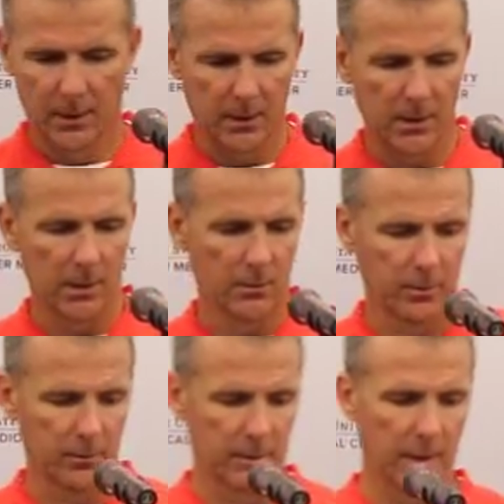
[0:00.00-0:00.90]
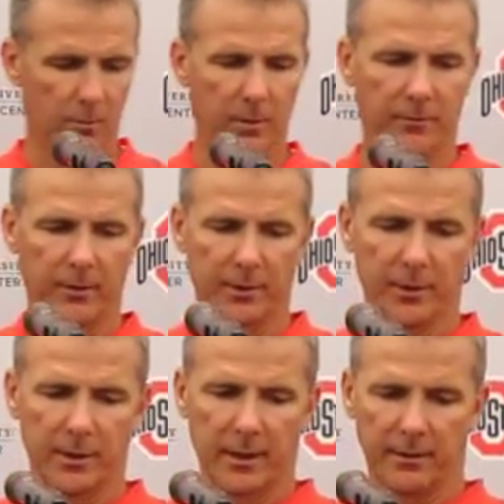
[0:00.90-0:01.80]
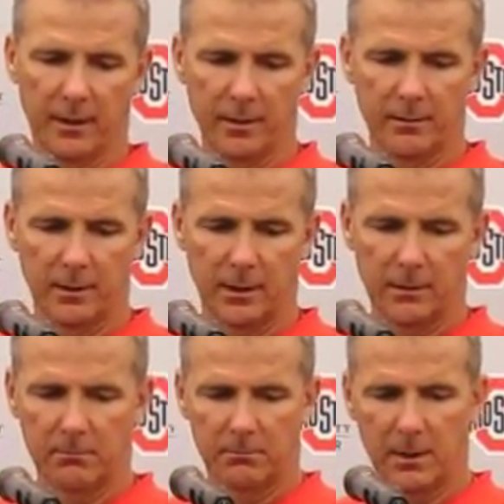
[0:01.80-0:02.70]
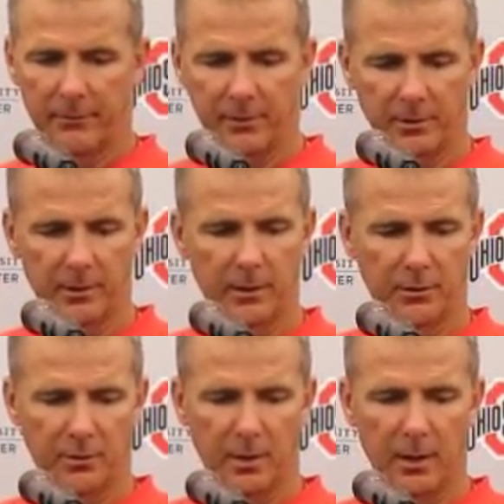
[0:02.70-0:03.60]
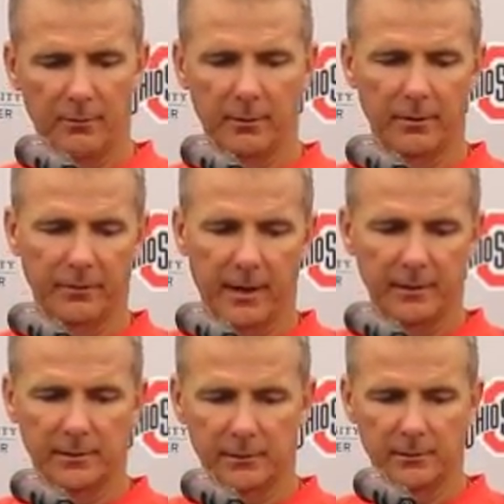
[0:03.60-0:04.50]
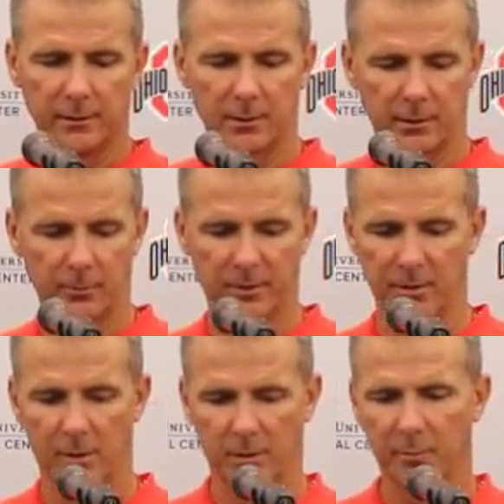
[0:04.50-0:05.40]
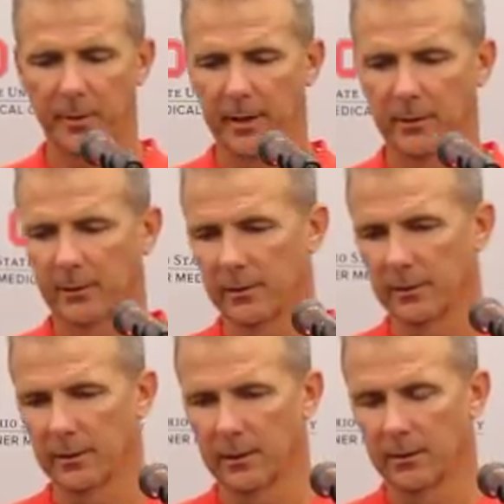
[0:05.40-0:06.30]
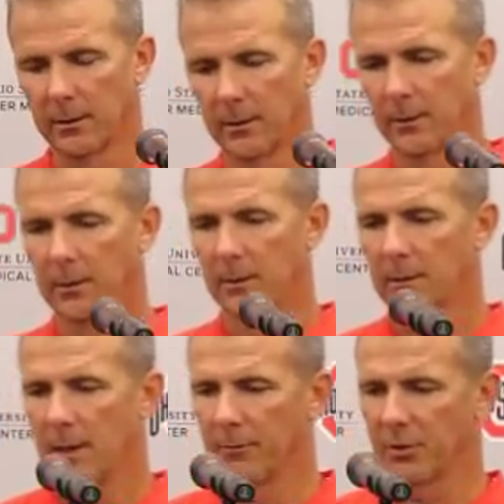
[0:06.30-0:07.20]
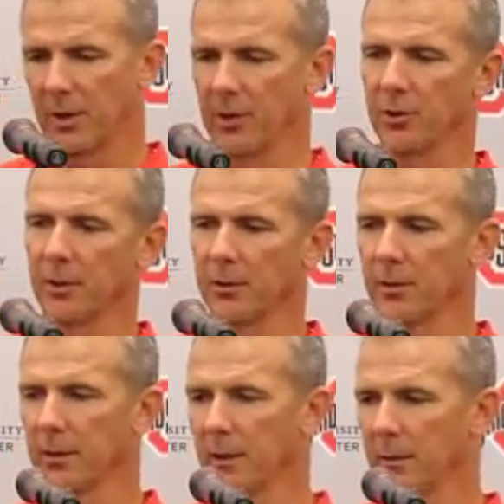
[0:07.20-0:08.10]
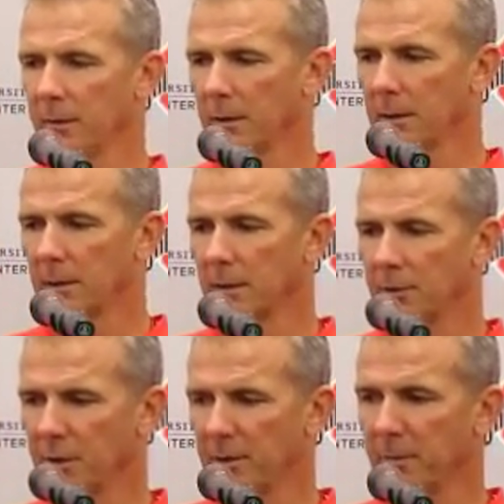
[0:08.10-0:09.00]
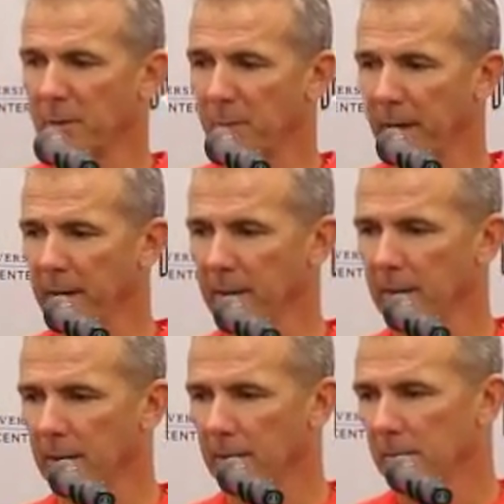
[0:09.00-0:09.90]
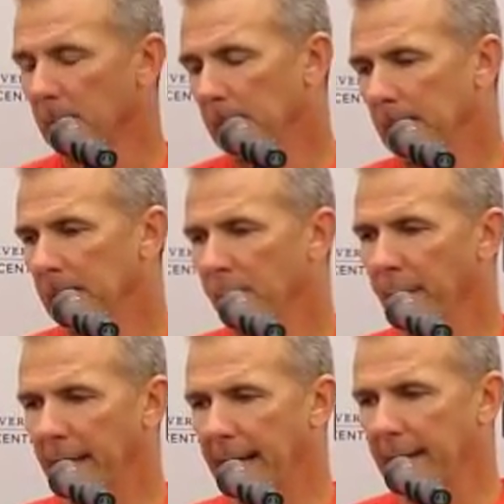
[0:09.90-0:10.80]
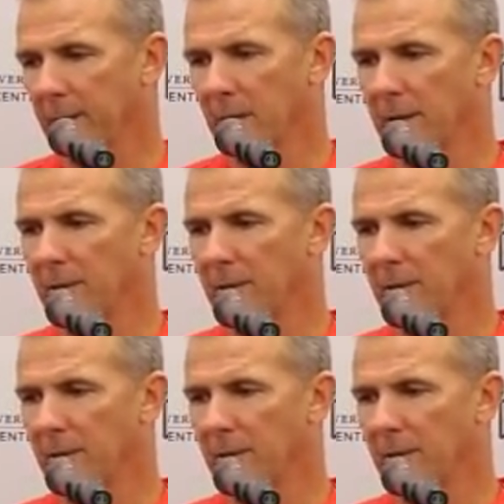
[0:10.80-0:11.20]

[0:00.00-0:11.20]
Oh, yeah, it went very good, I thought. Obviously, it didn't start out very fast, and you look at results, but I looked at the conversations, the adjustments made, the mechanics on